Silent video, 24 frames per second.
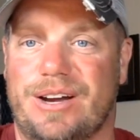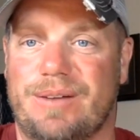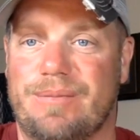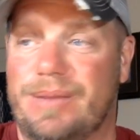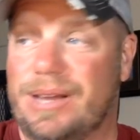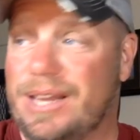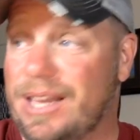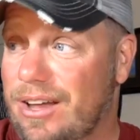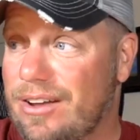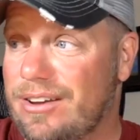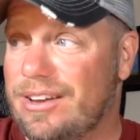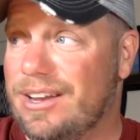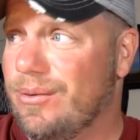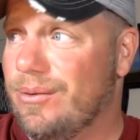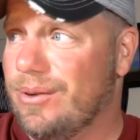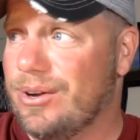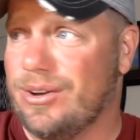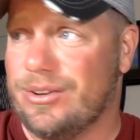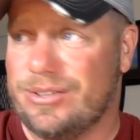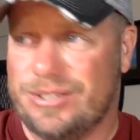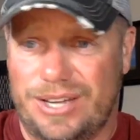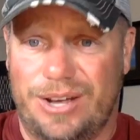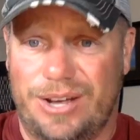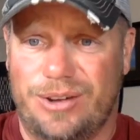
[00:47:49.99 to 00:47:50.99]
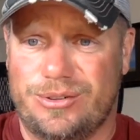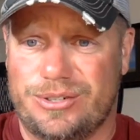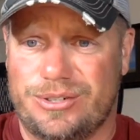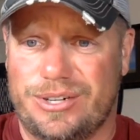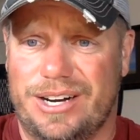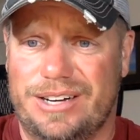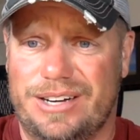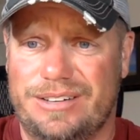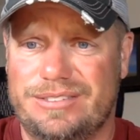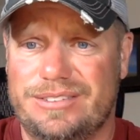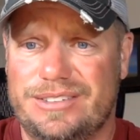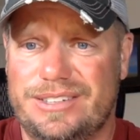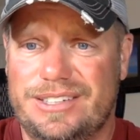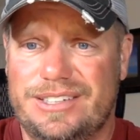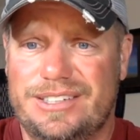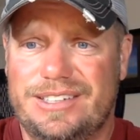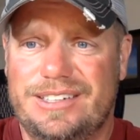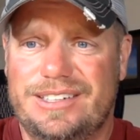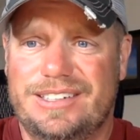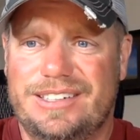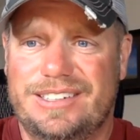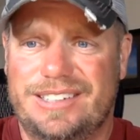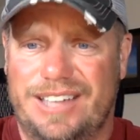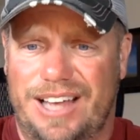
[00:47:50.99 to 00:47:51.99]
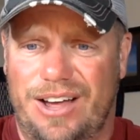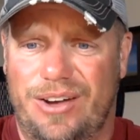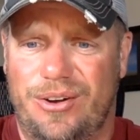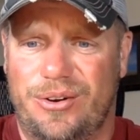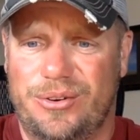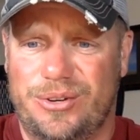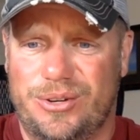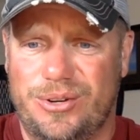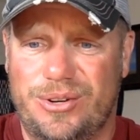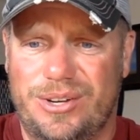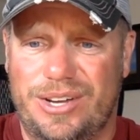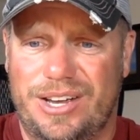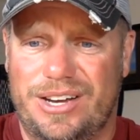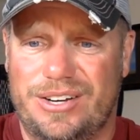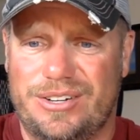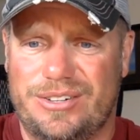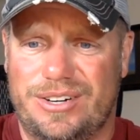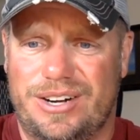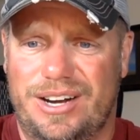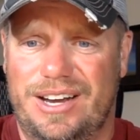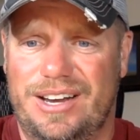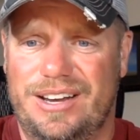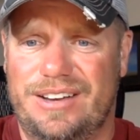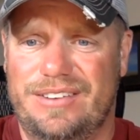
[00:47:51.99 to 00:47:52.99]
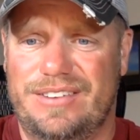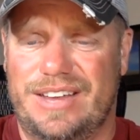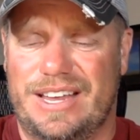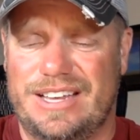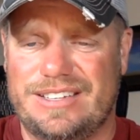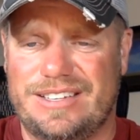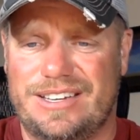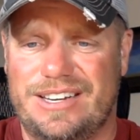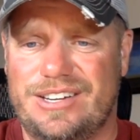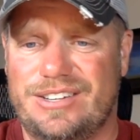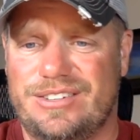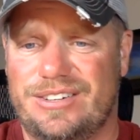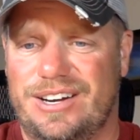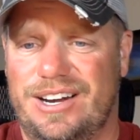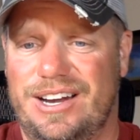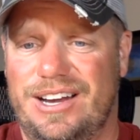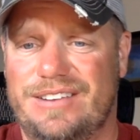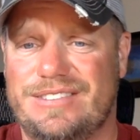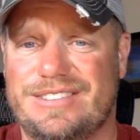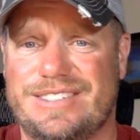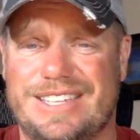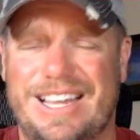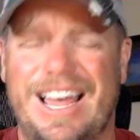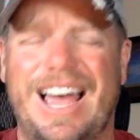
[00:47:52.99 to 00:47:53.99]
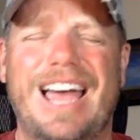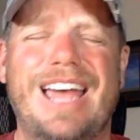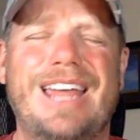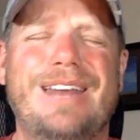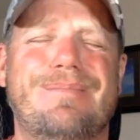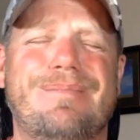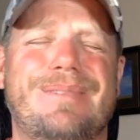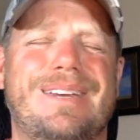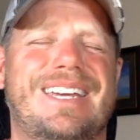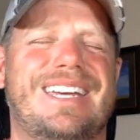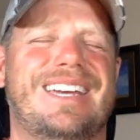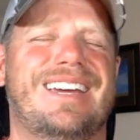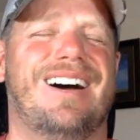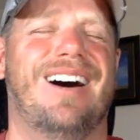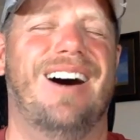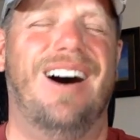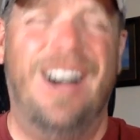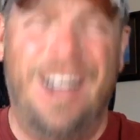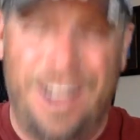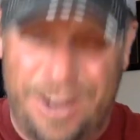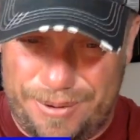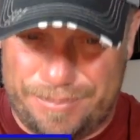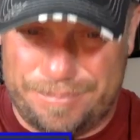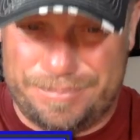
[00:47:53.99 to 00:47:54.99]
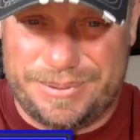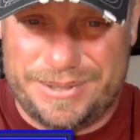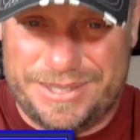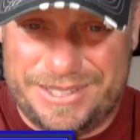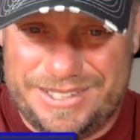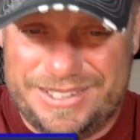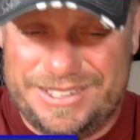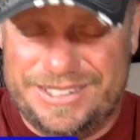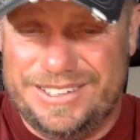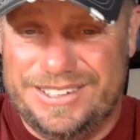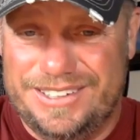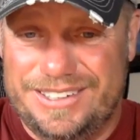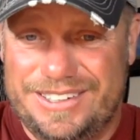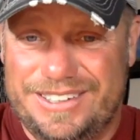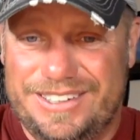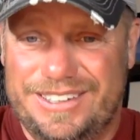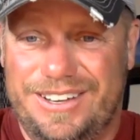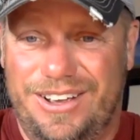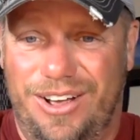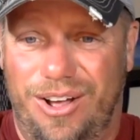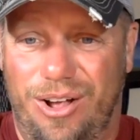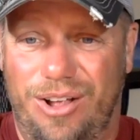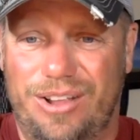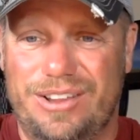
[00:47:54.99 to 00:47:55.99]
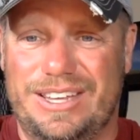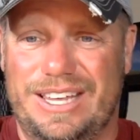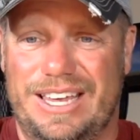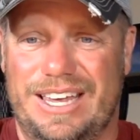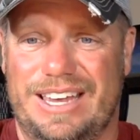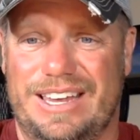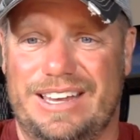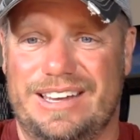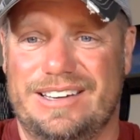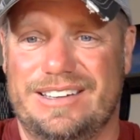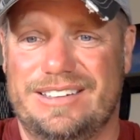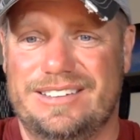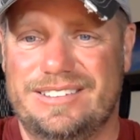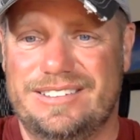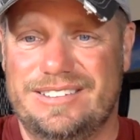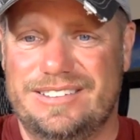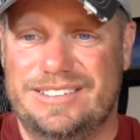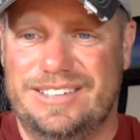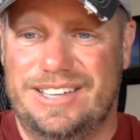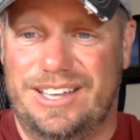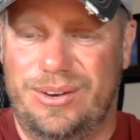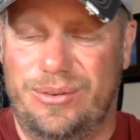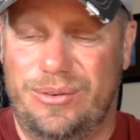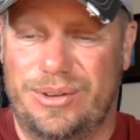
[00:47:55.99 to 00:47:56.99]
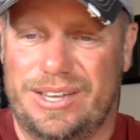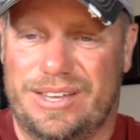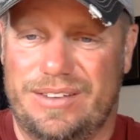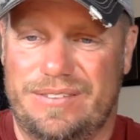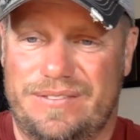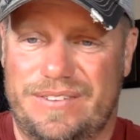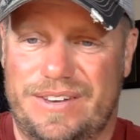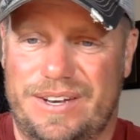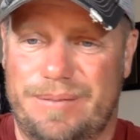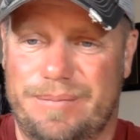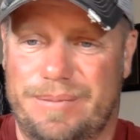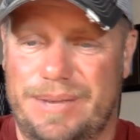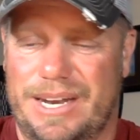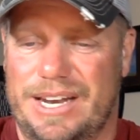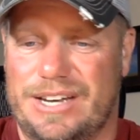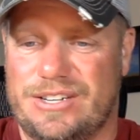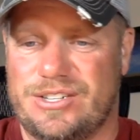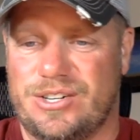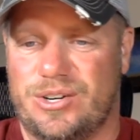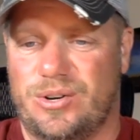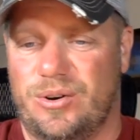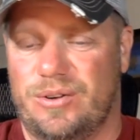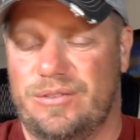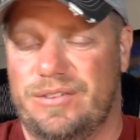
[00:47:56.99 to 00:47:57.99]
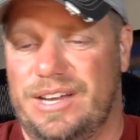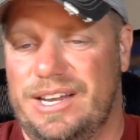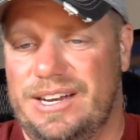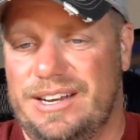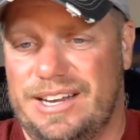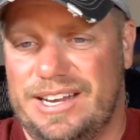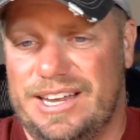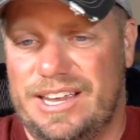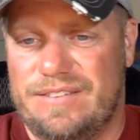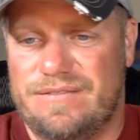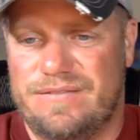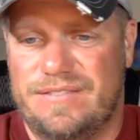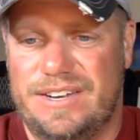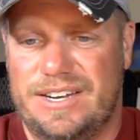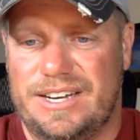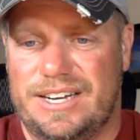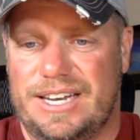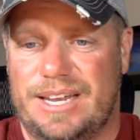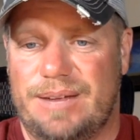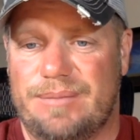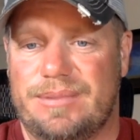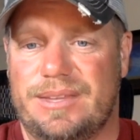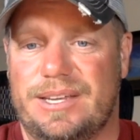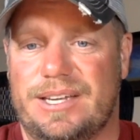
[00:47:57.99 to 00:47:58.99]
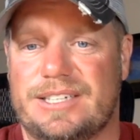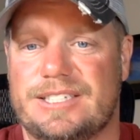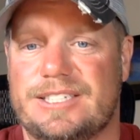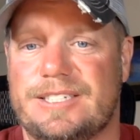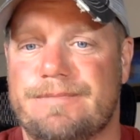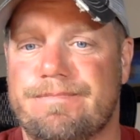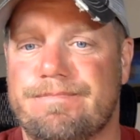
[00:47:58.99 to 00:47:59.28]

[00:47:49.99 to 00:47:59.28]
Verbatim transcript: I'm like, oh, you don't want to go Tahoe drive. Tahoe, Yukon drive, Escalade drive, sign me up all day. I don't want to fit in a mid-engine Corvette. I can't fit in the damn things.